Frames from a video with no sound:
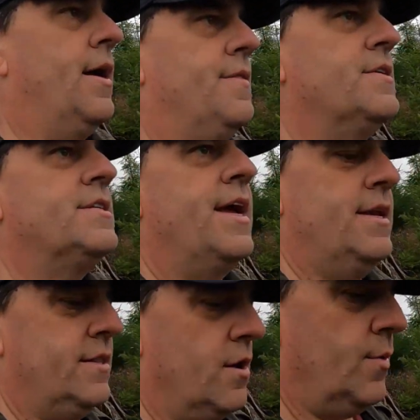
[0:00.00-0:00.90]
This
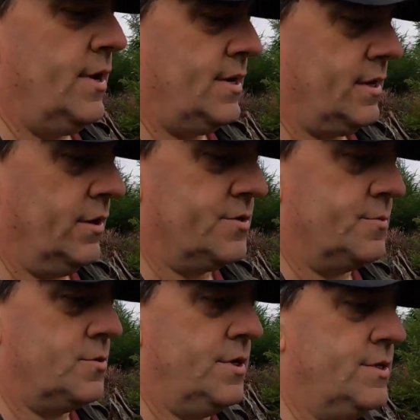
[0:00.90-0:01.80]
landing though, we need to clear
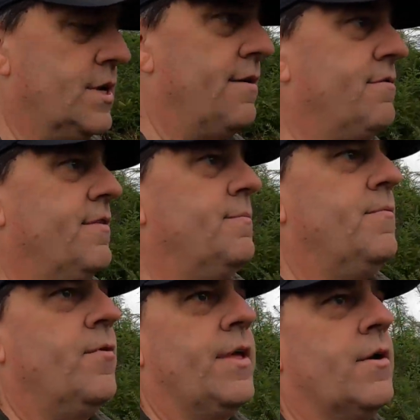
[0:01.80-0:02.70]
some trees off of it
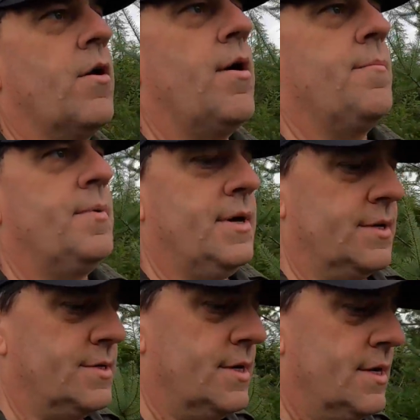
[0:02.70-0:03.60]
before they grow up,
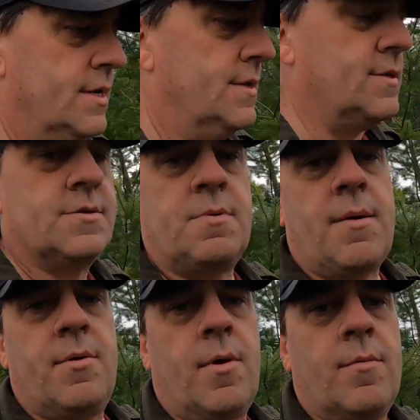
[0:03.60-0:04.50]
because this is
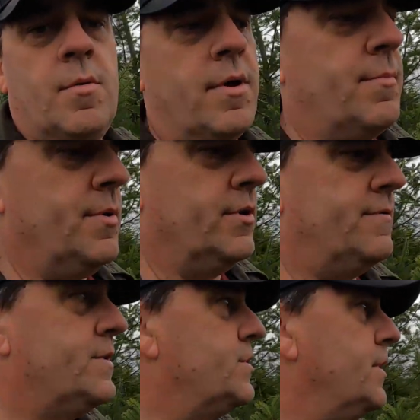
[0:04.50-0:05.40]
probably where we'll want to build
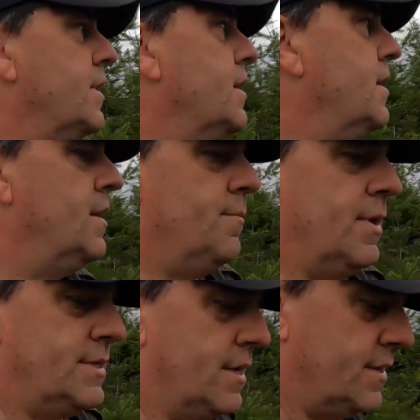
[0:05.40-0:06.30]
eventually.
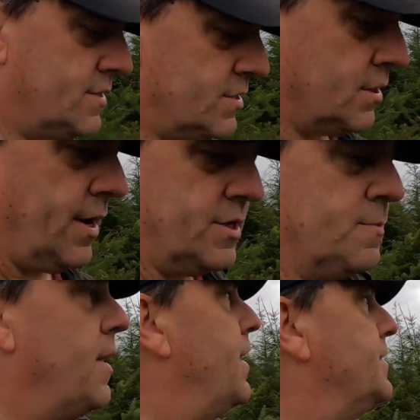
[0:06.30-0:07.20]
But this is a great
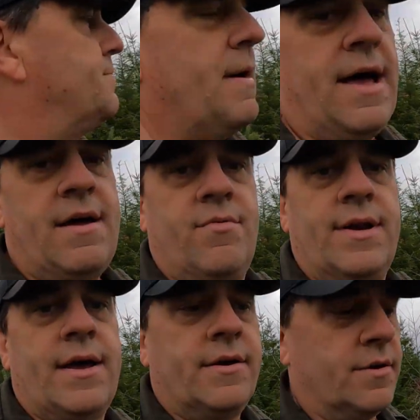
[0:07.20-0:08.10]
spot. It's about halfway
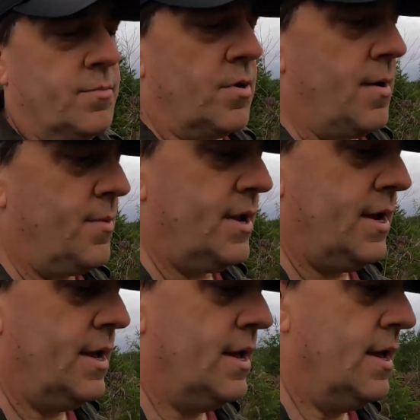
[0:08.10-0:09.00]
down into the property.